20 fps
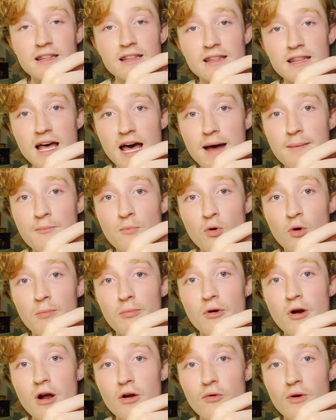a lot more
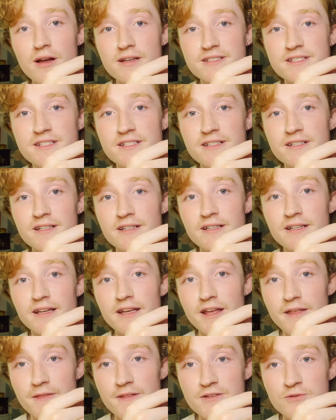progress
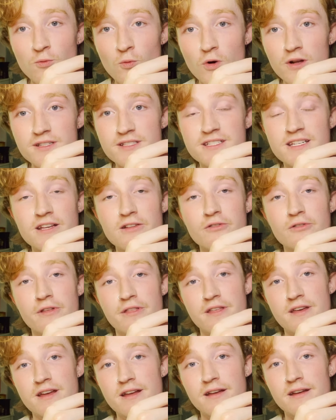in this one singular
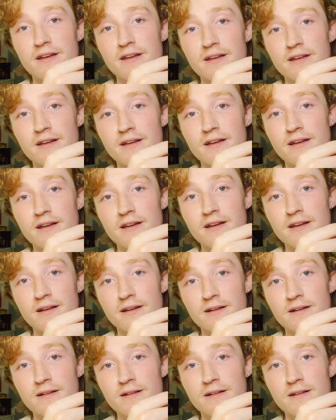thing
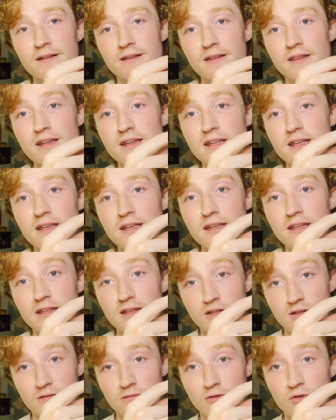than
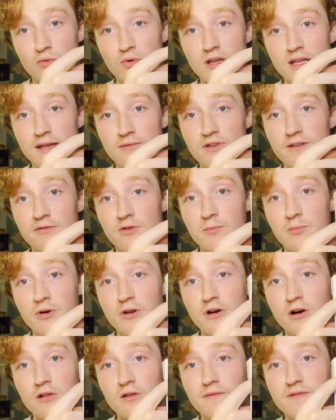you would even if you
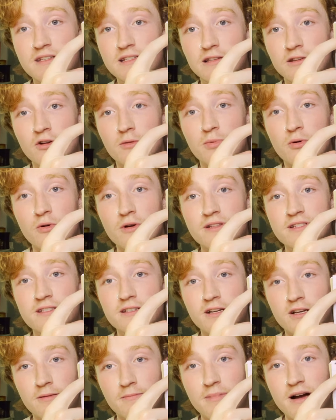put all these little points
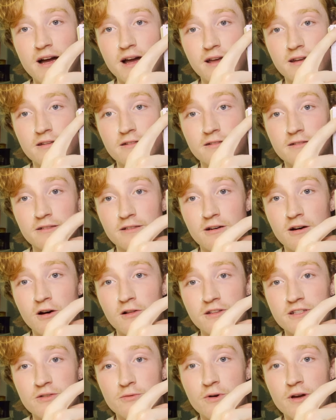combined
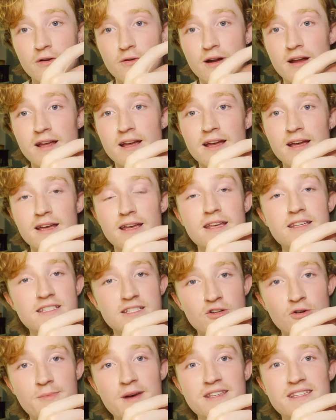all into one, right? He
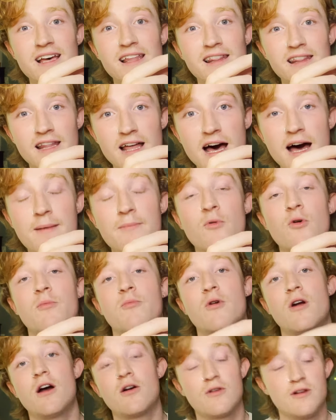still makes a lot more
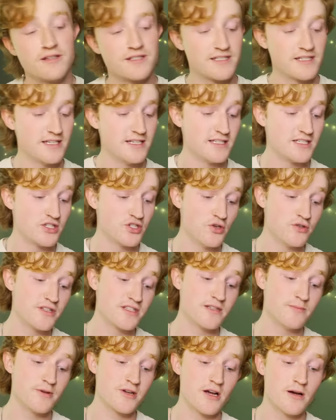progress. He
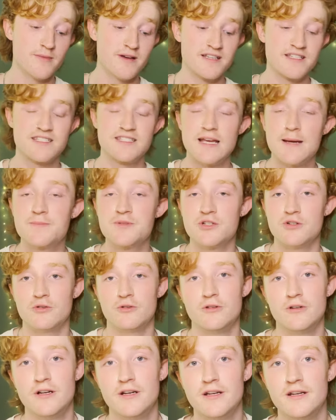chooses to become exceptional